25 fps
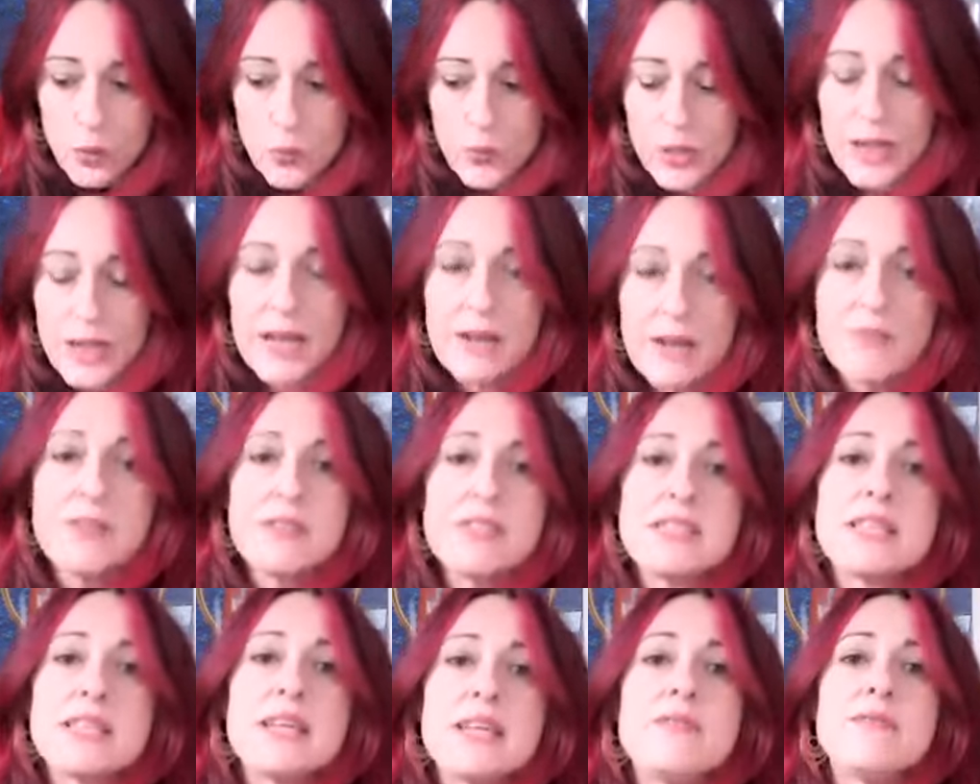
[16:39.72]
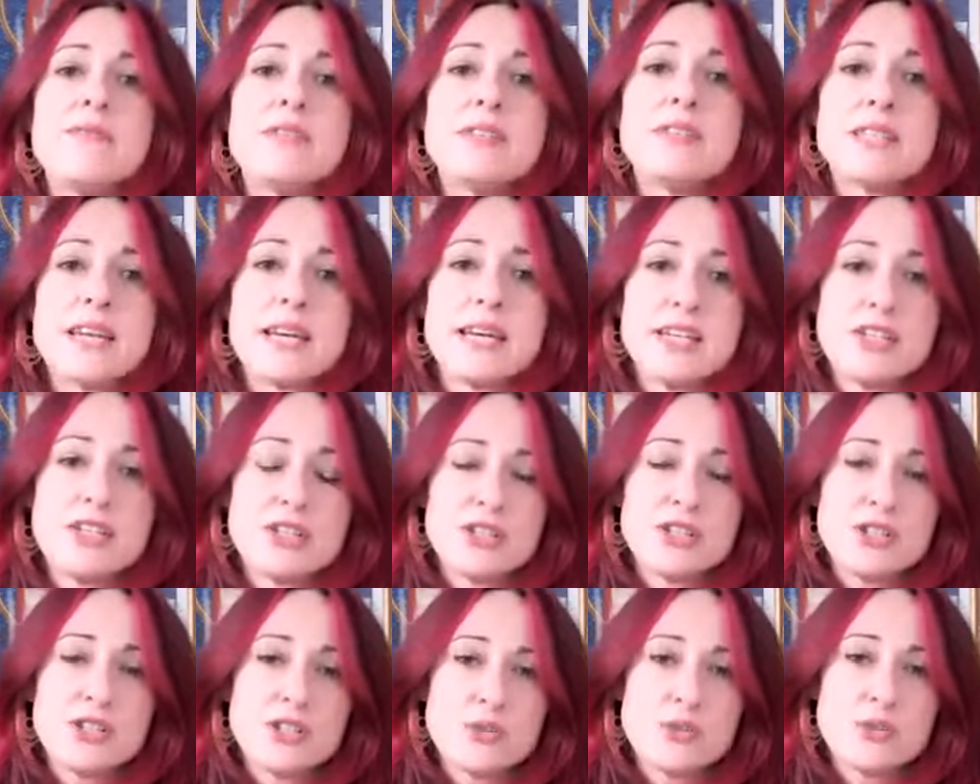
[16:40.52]
we have this
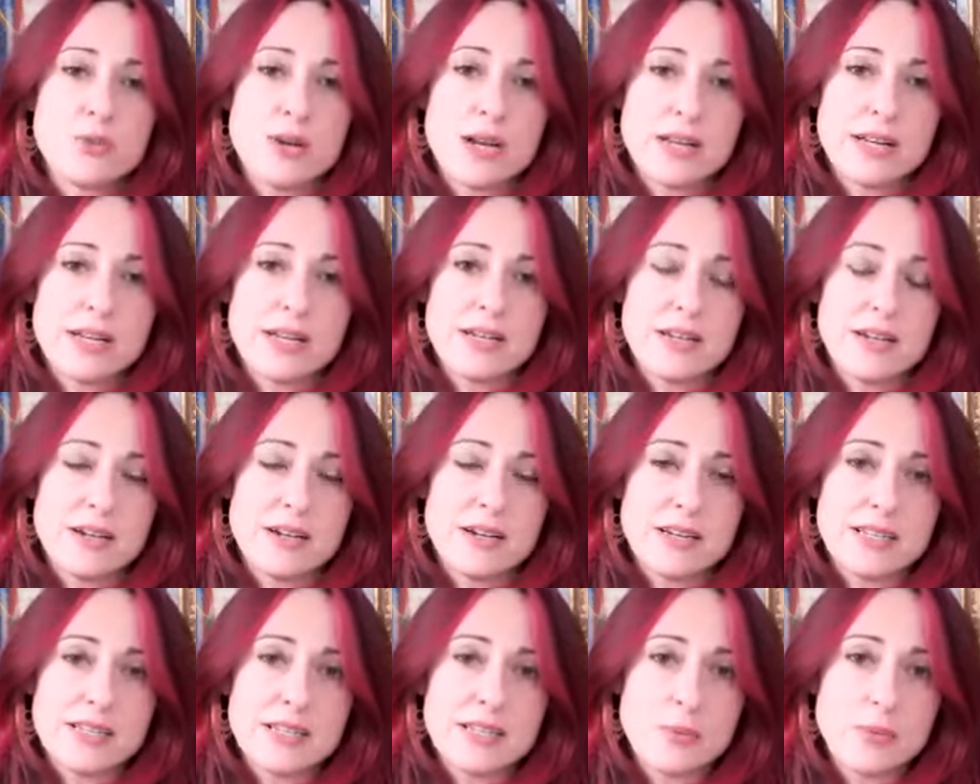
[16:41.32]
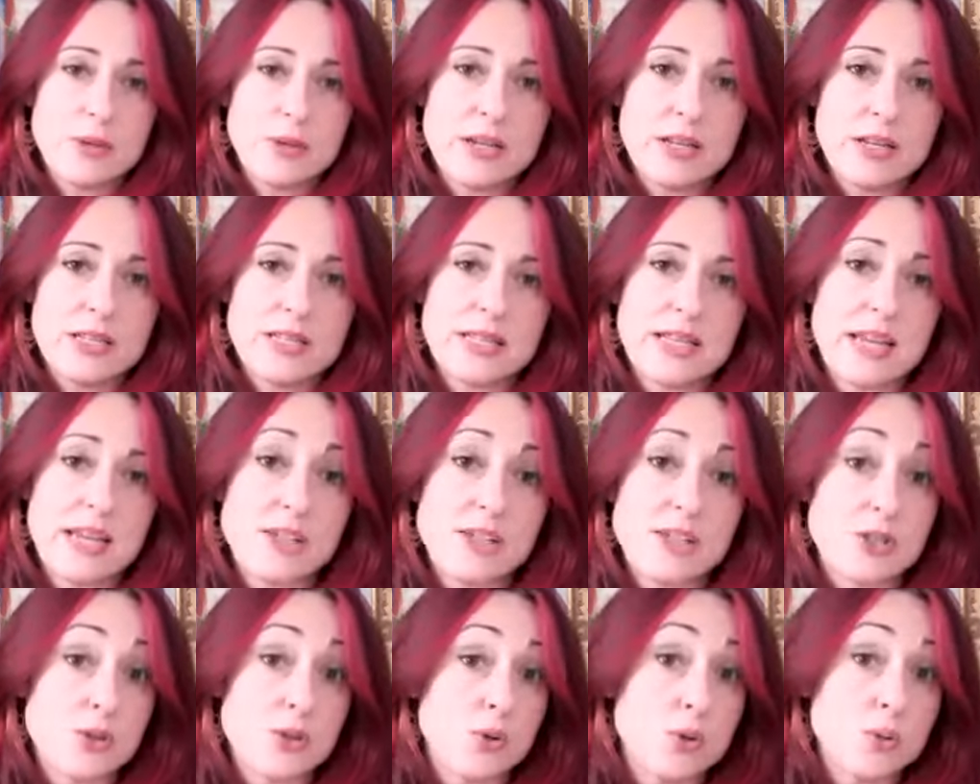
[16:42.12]
invitation to recognize that we could say
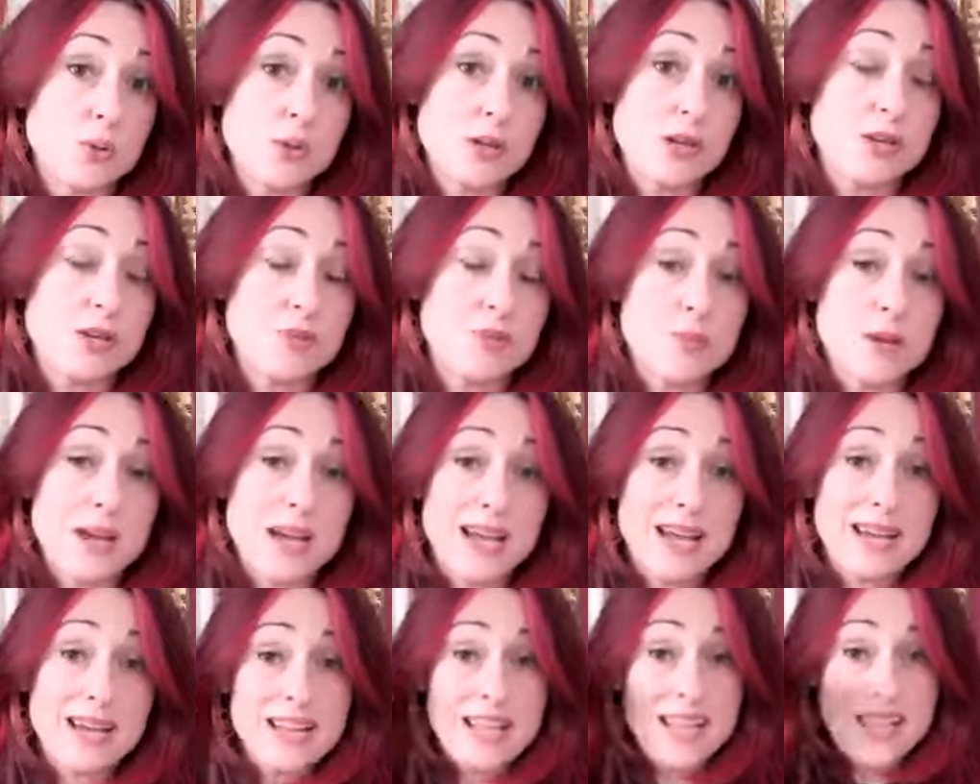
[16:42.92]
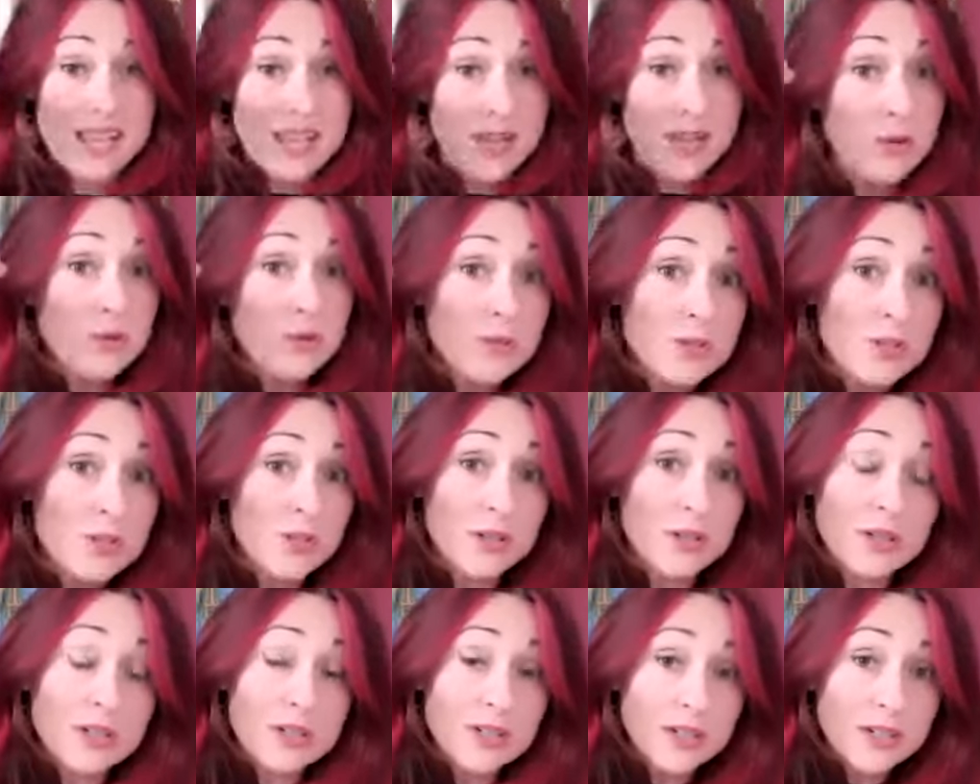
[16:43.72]
Scorpio's bad, Eagle's
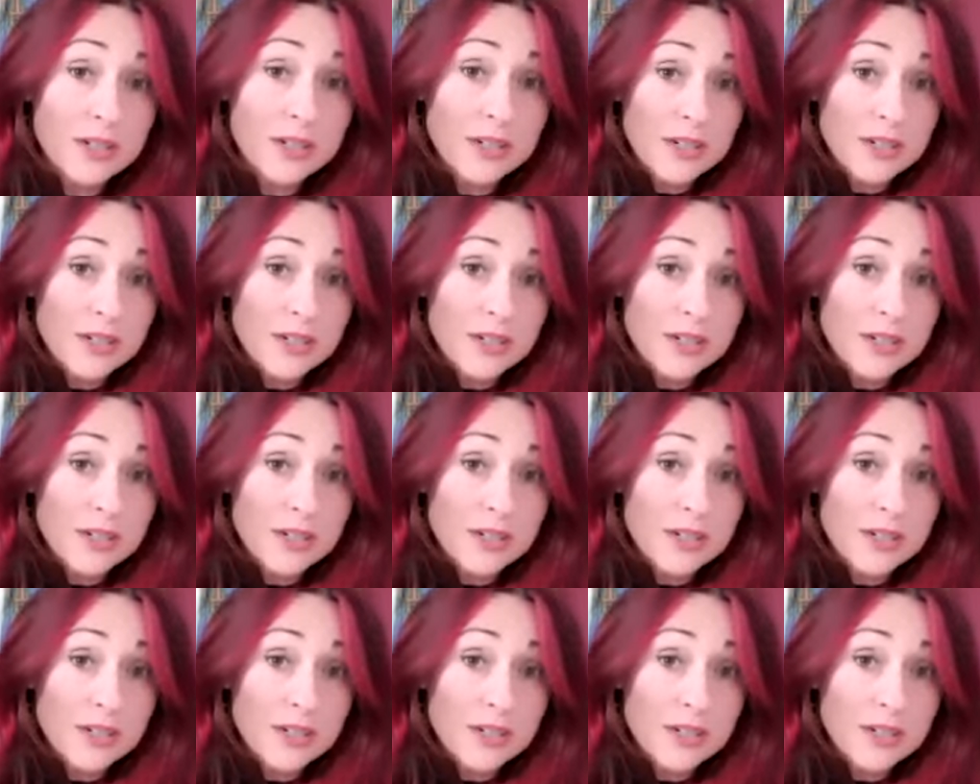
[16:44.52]
good,